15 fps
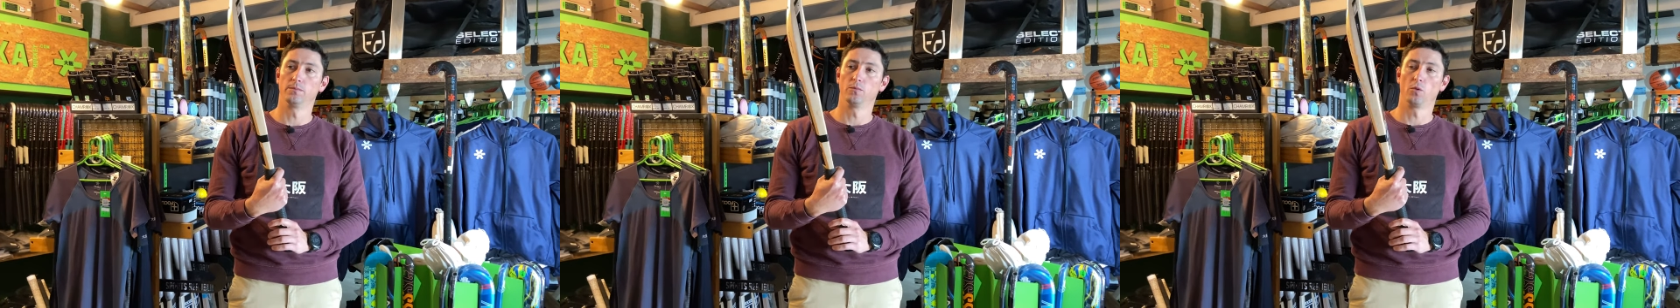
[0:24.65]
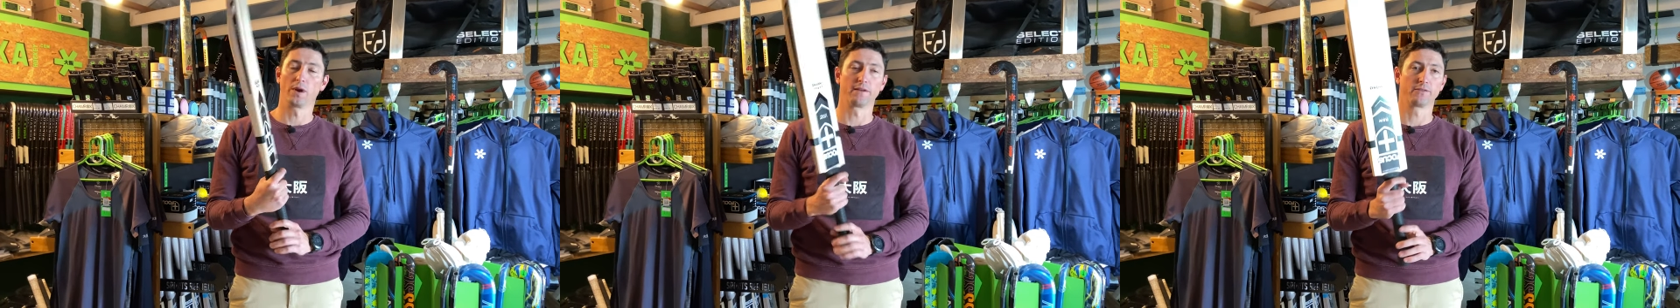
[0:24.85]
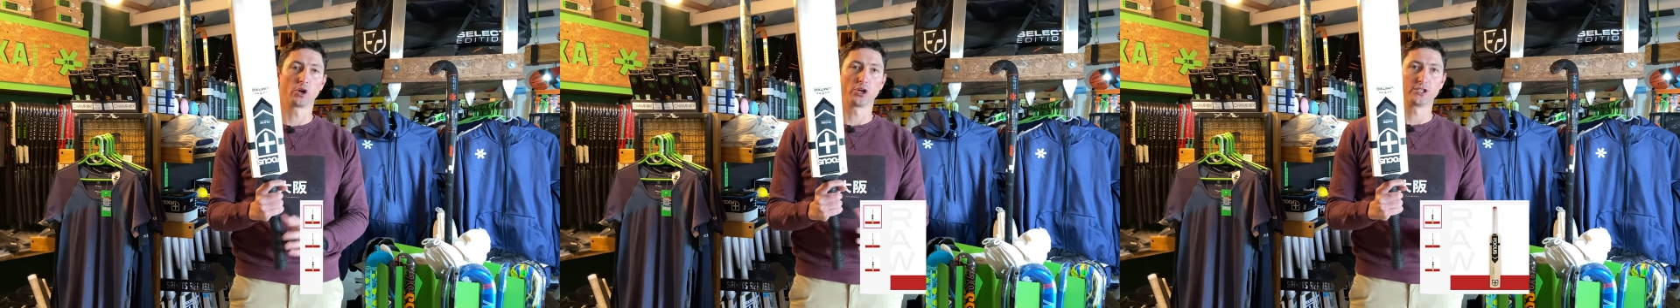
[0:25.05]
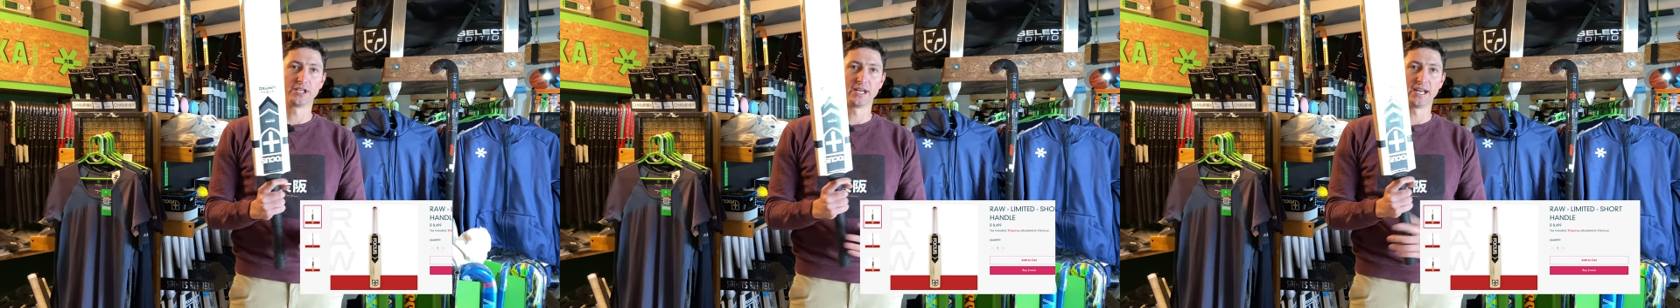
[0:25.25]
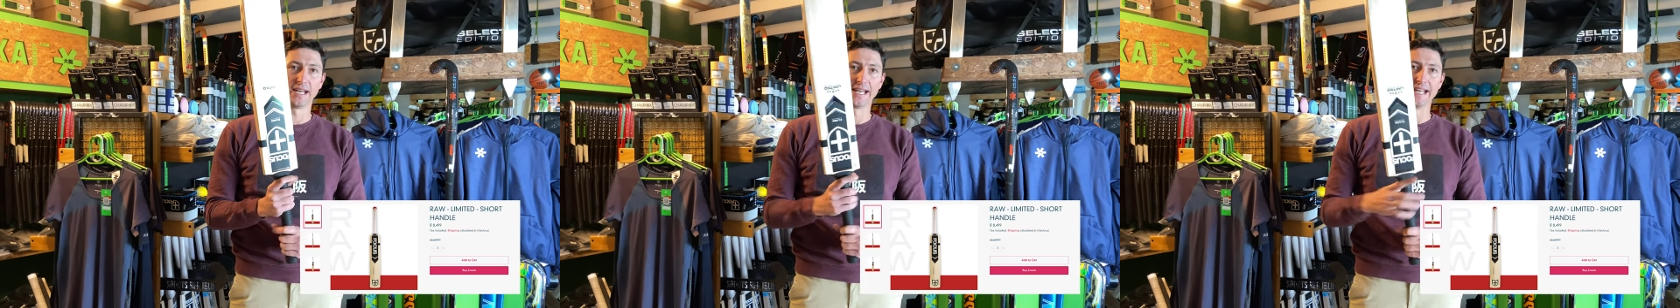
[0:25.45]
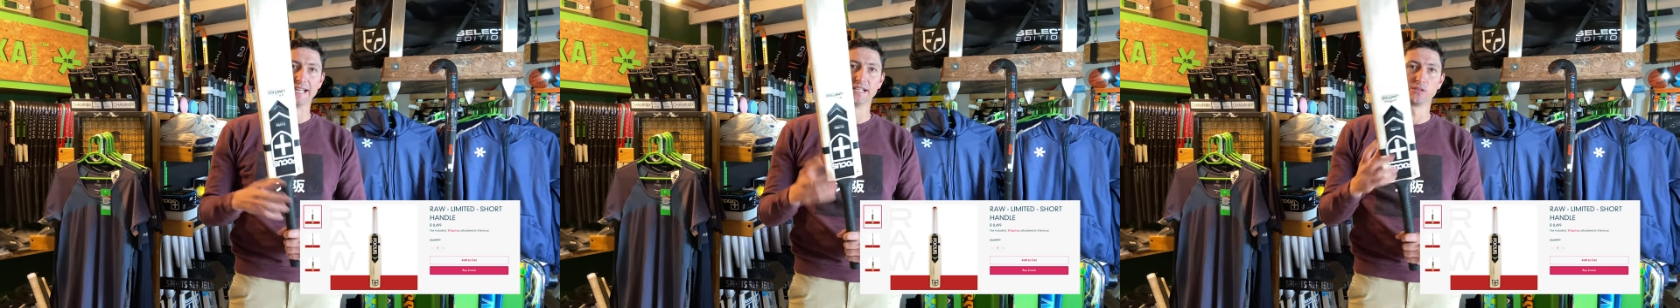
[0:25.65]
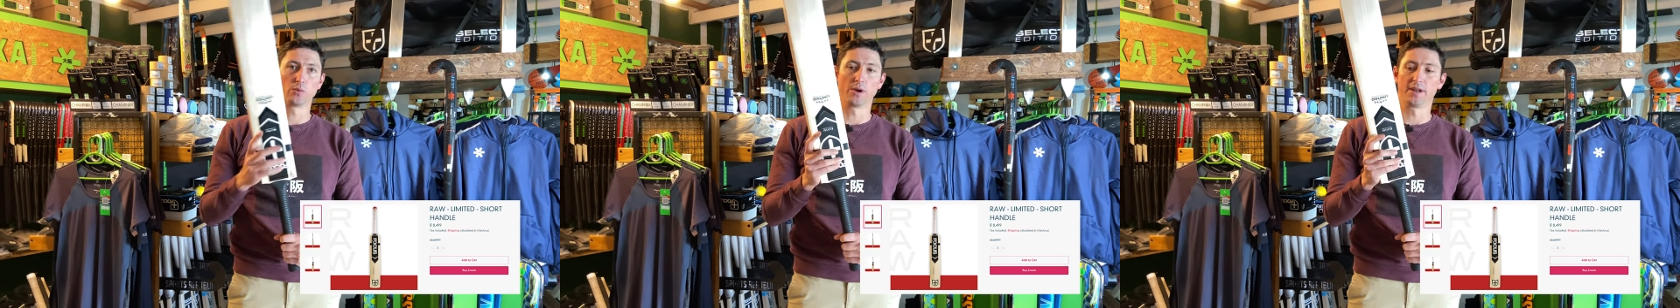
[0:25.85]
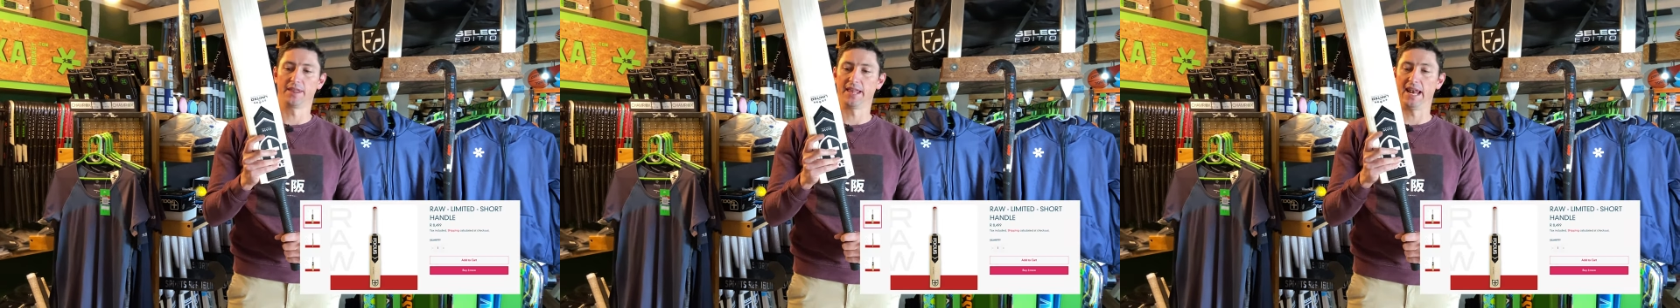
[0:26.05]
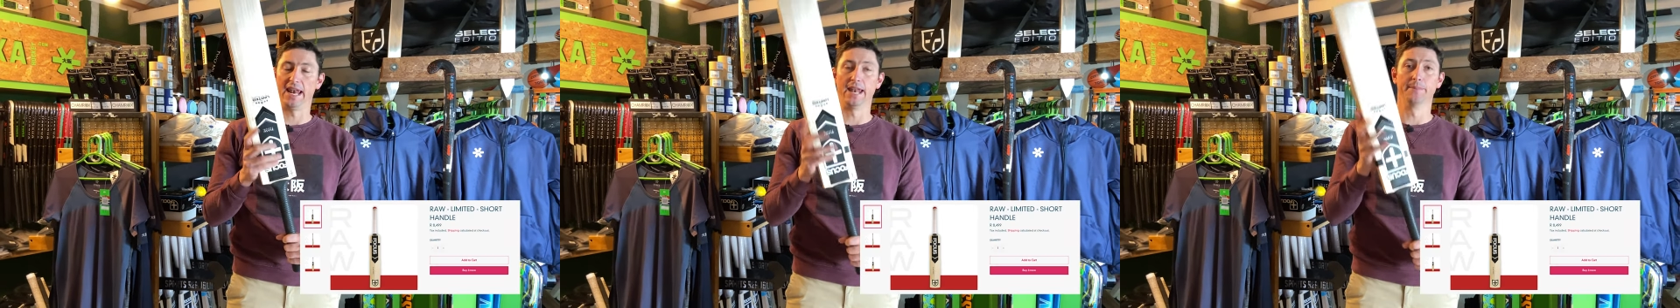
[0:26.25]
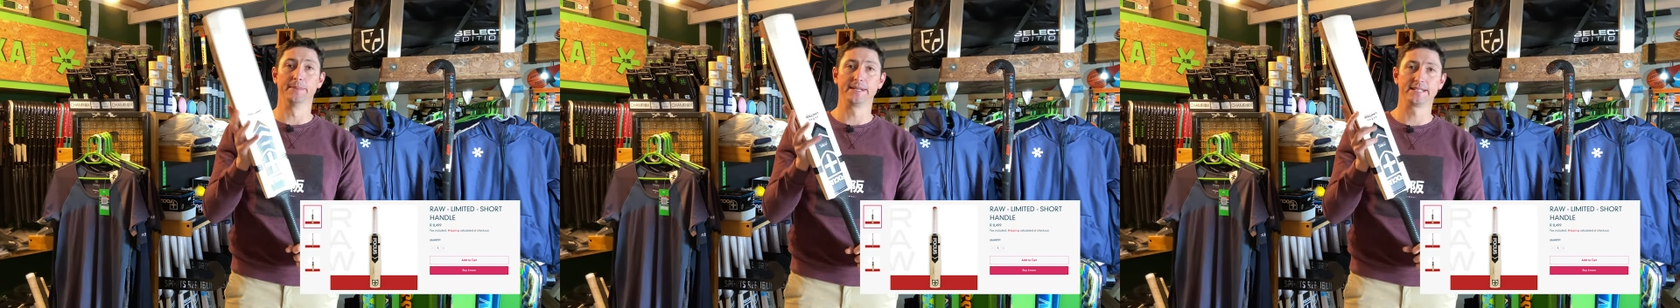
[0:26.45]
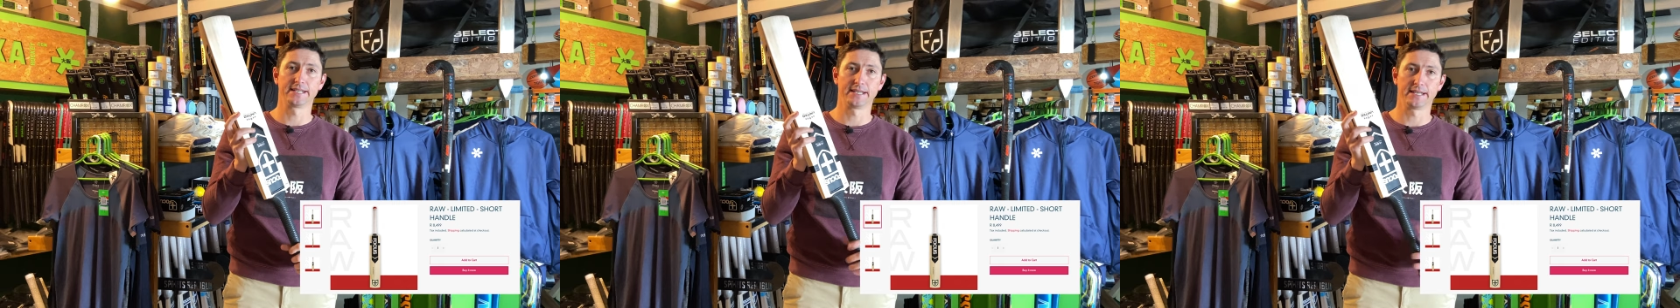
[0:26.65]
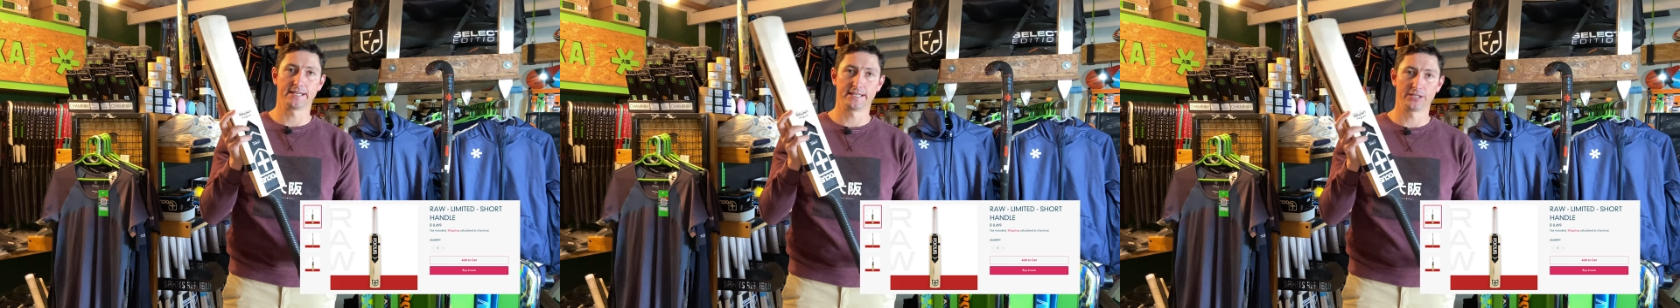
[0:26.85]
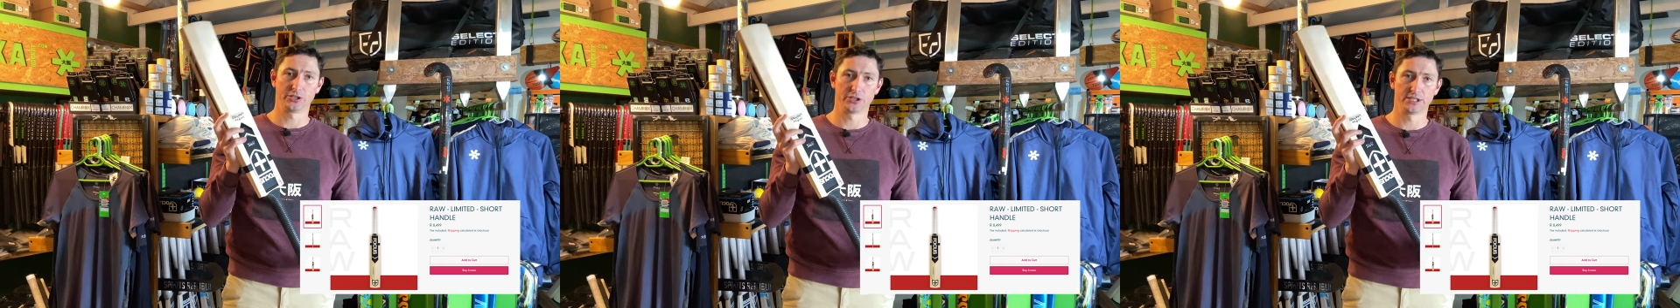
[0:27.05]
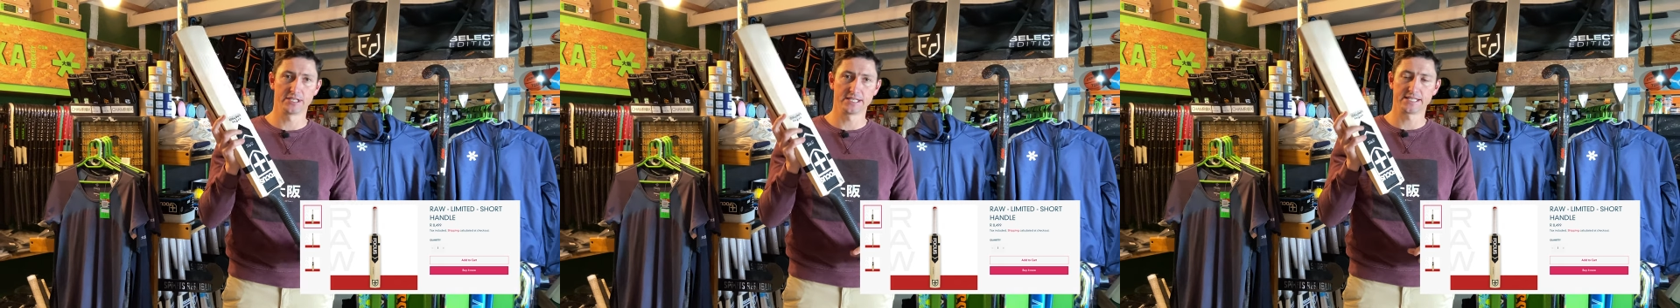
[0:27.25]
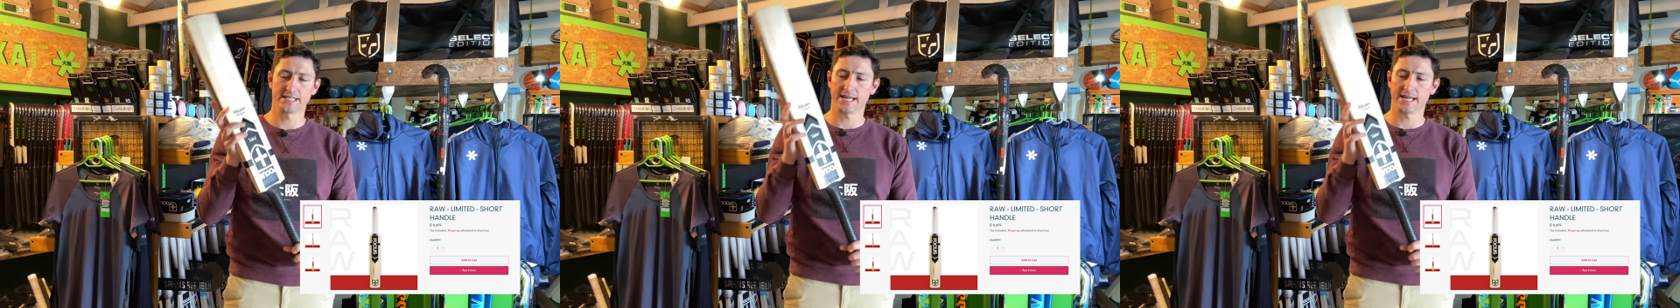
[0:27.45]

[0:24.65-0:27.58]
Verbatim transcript: What I've got here is one of the limited editions.